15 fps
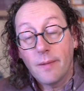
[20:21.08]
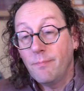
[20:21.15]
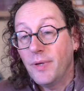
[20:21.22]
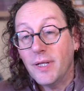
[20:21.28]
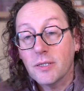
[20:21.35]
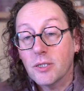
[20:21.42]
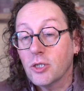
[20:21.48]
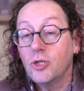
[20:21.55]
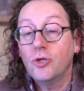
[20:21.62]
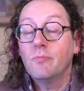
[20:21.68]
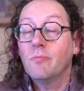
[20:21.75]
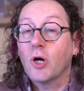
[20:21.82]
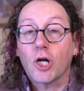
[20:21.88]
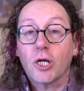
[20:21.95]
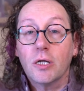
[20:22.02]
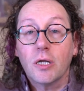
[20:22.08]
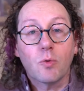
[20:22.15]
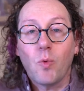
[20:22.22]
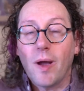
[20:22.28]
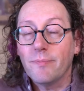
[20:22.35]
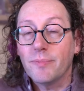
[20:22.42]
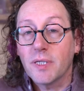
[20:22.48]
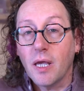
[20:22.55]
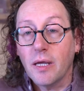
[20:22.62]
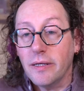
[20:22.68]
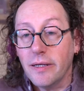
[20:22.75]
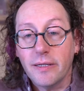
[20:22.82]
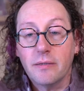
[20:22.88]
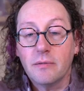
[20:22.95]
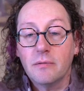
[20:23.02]
building a new marketing website
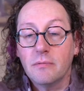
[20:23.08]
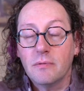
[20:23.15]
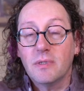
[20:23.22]
in,